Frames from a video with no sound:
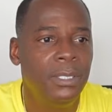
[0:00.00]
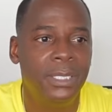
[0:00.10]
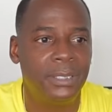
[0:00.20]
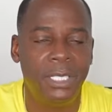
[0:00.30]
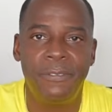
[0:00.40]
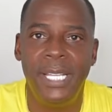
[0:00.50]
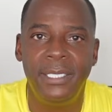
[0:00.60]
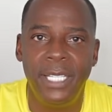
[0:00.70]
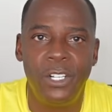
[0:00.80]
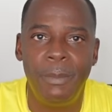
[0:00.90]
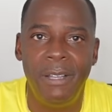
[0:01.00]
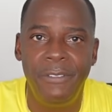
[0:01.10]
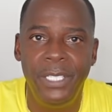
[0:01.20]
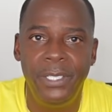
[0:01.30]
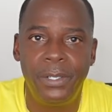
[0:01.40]
and stuff like that on my
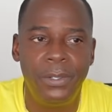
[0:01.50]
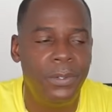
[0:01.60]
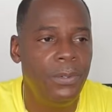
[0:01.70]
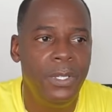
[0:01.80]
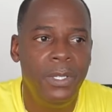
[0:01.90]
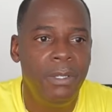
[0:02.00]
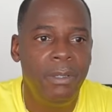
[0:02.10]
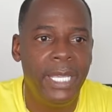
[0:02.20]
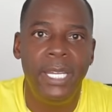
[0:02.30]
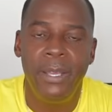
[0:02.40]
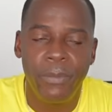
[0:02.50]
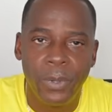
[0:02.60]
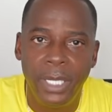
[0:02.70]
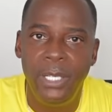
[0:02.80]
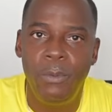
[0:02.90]
vehicle. And it
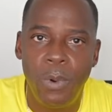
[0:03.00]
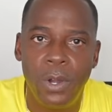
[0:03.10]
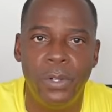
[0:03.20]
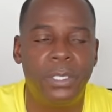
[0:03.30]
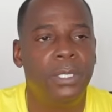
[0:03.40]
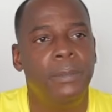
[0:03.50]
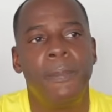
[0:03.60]
really worked.